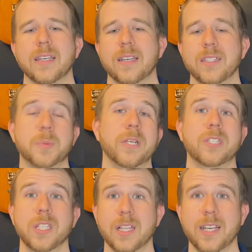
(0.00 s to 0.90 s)

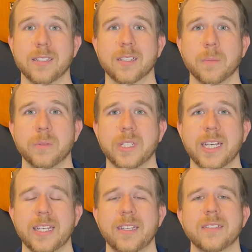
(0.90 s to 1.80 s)
especially the last couple
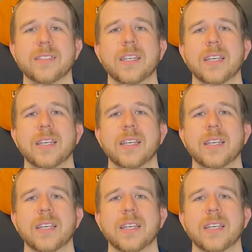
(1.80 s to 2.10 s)
days.